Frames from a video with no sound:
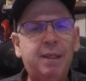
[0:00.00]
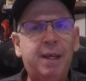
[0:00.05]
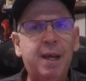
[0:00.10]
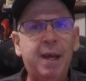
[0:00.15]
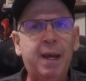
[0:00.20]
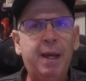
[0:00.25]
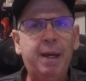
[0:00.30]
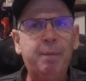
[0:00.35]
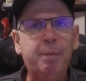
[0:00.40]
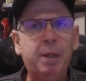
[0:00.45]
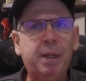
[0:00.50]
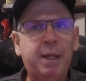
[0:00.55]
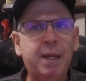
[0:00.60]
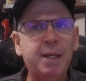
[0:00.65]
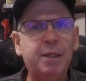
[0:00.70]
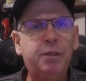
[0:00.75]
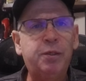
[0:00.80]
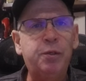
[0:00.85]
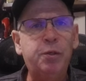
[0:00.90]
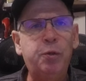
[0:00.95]
game
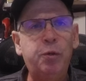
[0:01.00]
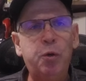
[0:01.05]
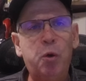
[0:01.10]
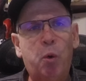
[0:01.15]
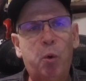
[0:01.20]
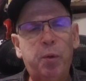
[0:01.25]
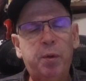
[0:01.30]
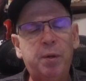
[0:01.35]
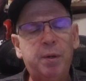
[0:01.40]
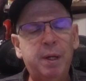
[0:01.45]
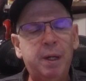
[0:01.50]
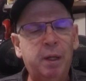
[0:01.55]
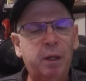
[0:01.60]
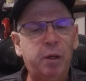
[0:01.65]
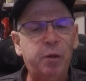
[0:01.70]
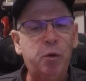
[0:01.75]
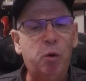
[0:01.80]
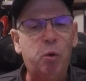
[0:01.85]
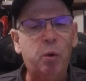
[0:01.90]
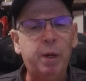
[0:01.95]
against Northern
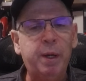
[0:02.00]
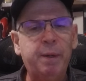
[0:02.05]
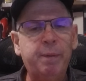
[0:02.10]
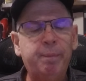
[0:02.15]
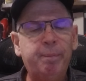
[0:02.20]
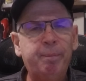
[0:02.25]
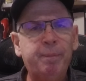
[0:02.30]
Illinois